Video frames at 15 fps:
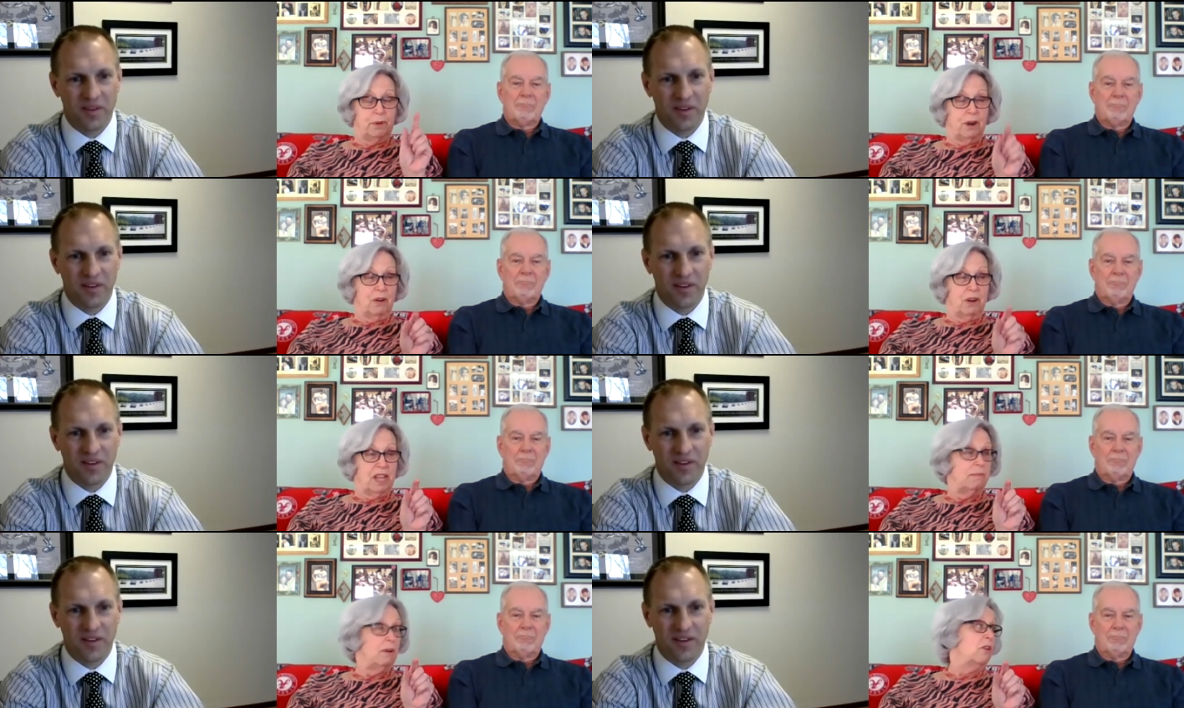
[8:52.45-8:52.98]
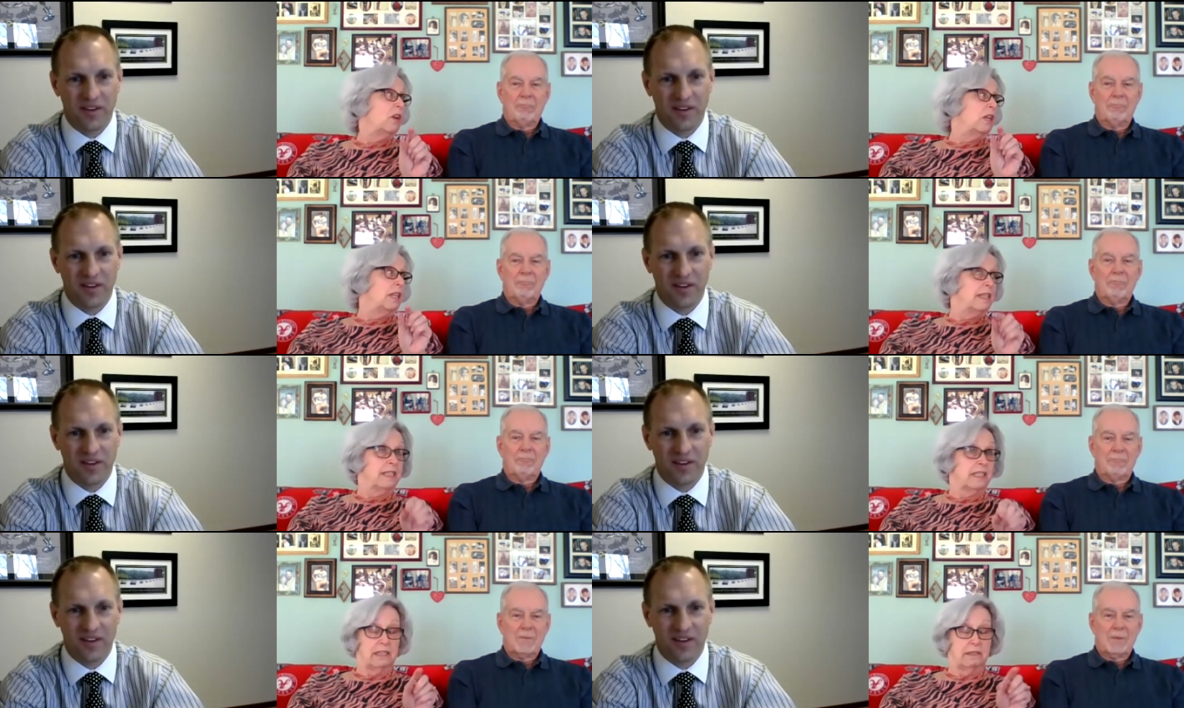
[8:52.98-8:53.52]
Speaker 1: put our name on a
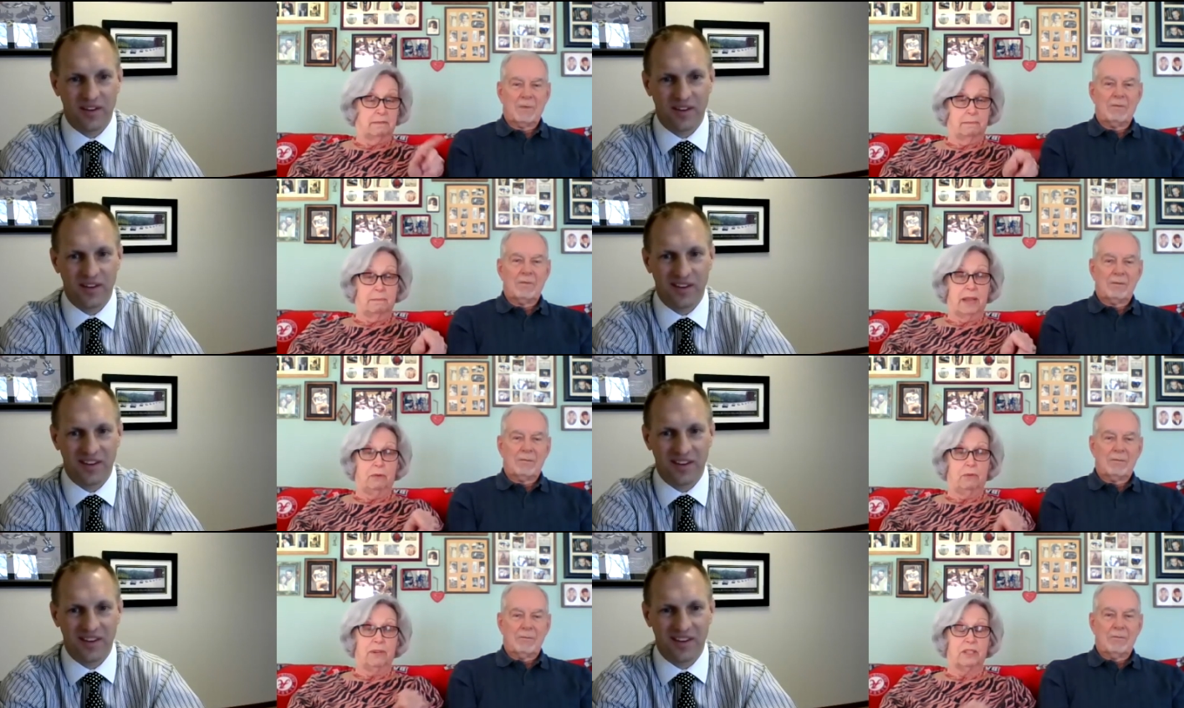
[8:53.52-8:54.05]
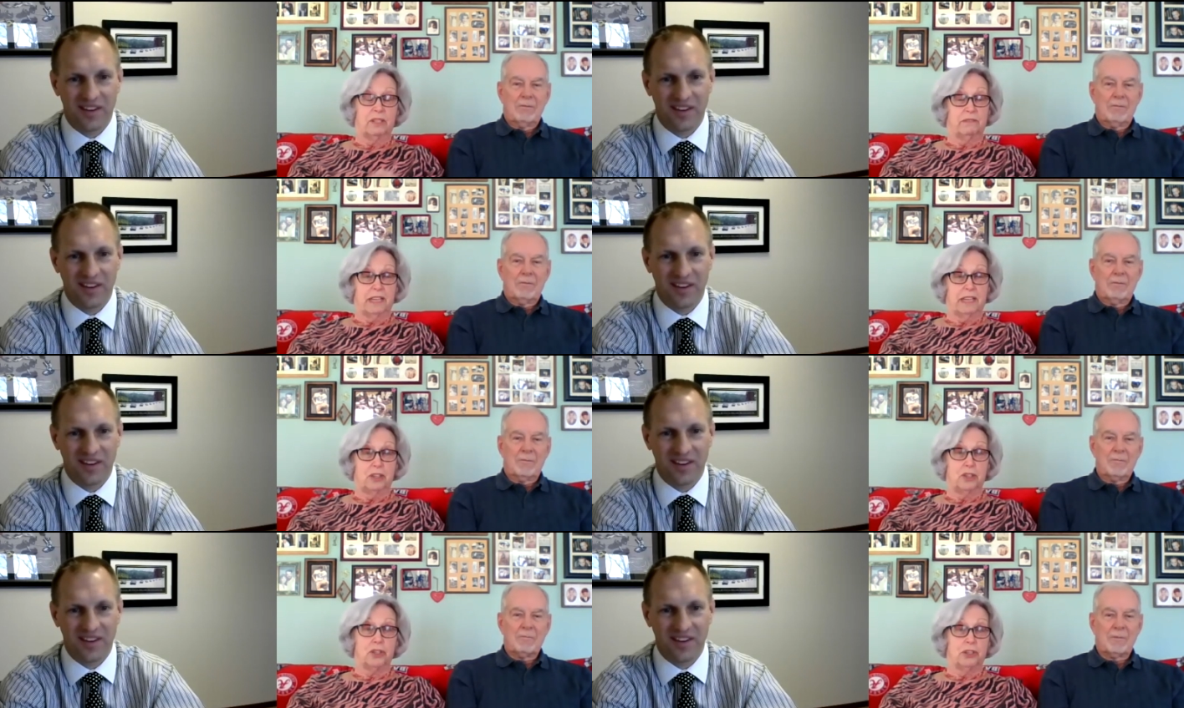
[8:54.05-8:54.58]
list, and make
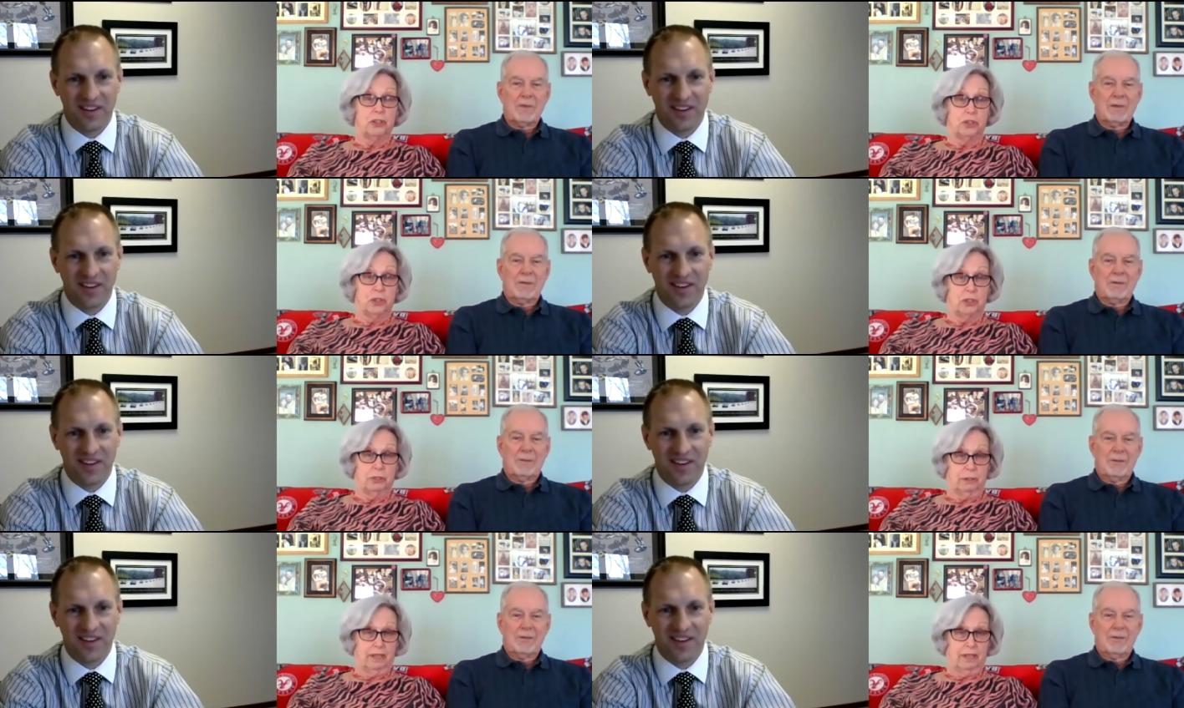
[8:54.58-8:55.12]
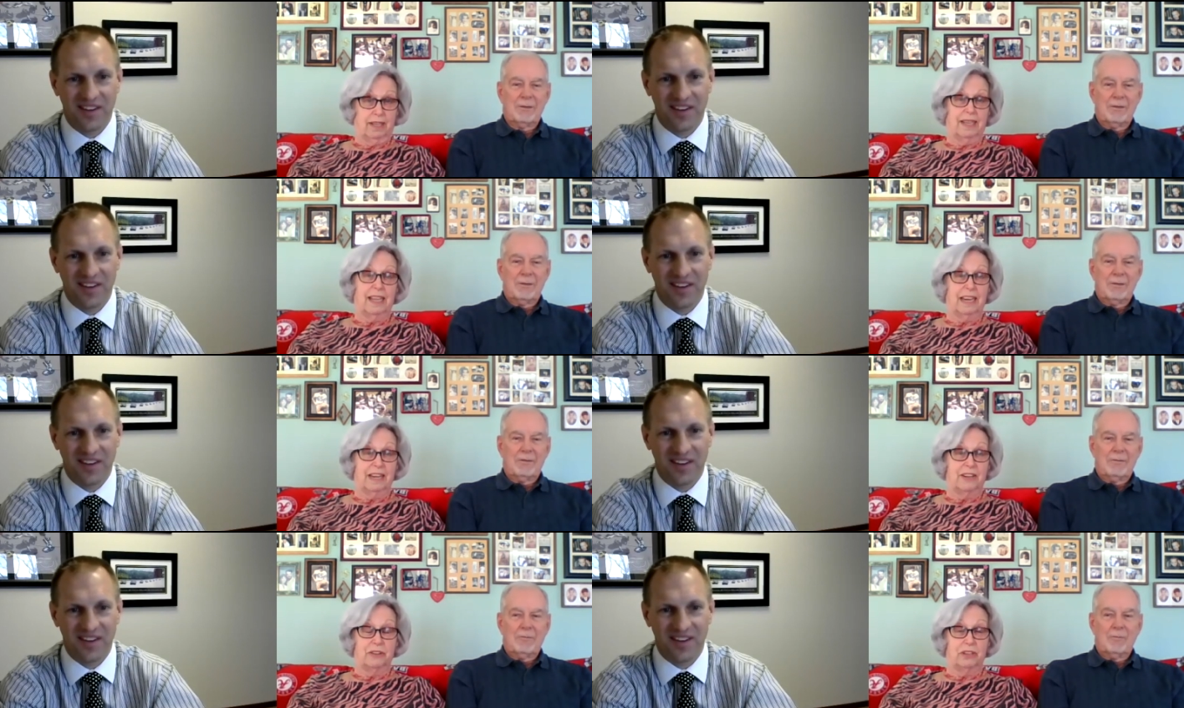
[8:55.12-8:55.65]
reservations to
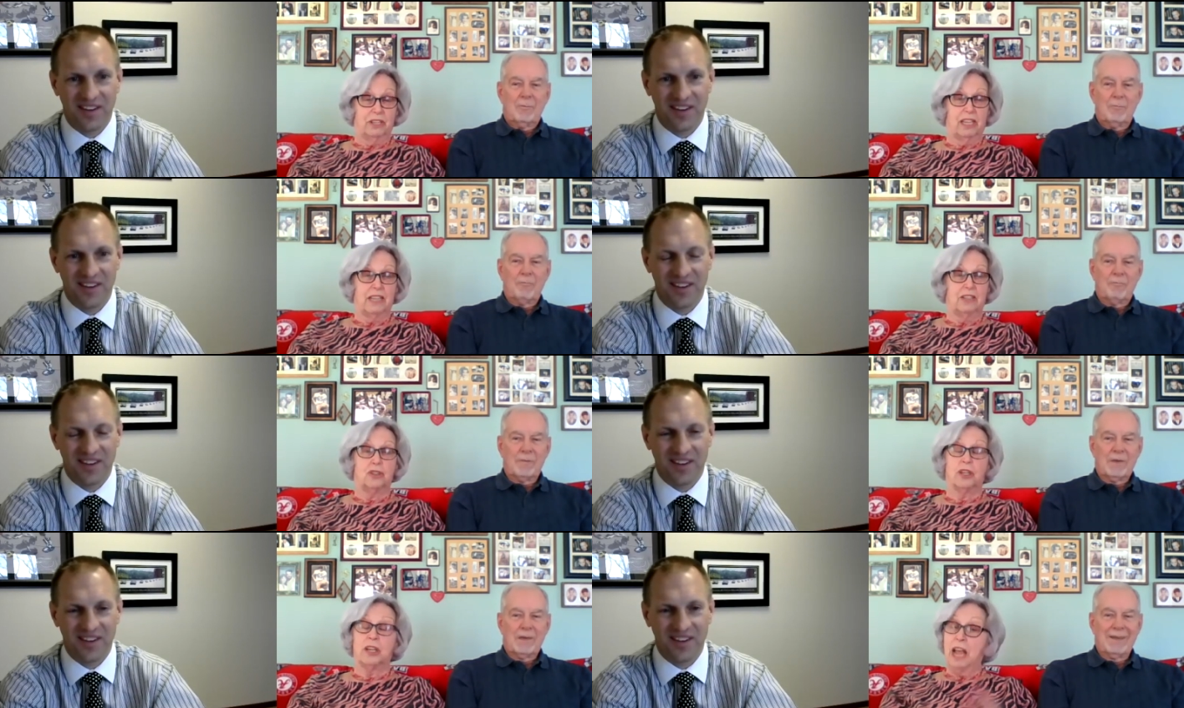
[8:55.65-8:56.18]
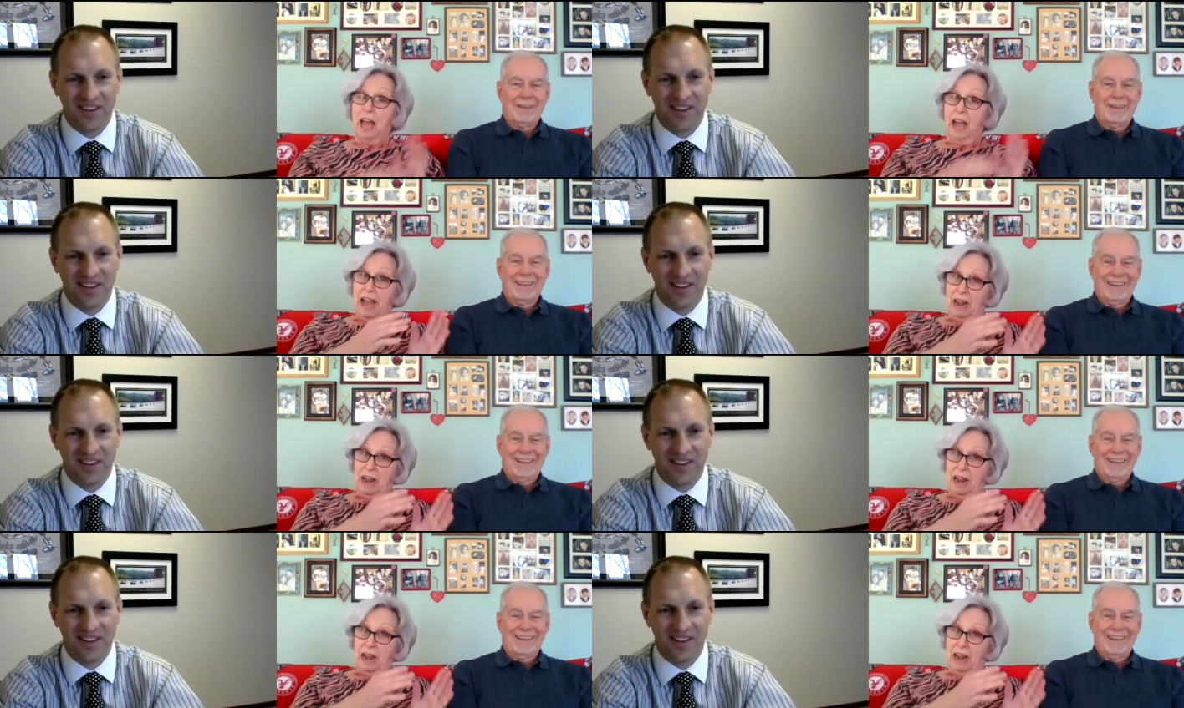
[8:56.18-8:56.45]
get into the kitchen.